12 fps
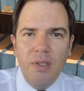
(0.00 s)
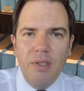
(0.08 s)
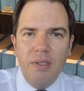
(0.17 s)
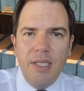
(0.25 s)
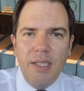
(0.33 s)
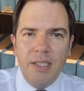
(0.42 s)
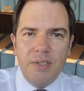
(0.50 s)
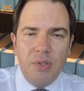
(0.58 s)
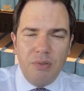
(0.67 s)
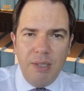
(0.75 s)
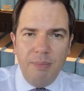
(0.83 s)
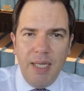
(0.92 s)
Now there's
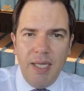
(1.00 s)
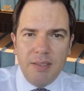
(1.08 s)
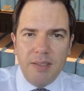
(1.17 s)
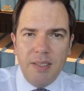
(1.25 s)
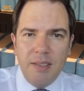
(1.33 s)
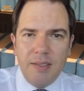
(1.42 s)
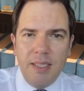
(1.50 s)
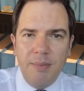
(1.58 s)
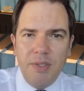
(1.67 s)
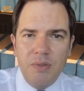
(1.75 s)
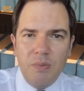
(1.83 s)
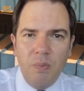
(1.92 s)
3 parts to the
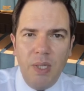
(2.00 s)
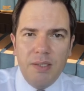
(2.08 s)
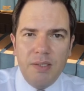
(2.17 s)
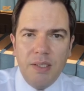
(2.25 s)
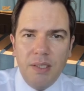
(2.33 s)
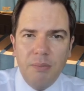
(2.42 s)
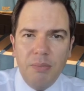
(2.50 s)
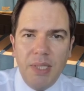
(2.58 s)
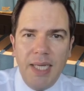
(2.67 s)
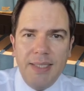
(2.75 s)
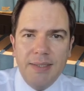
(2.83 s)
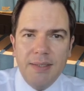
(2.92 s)
summons. 1's the
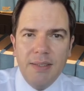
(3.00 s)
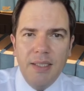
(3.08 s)
complaint.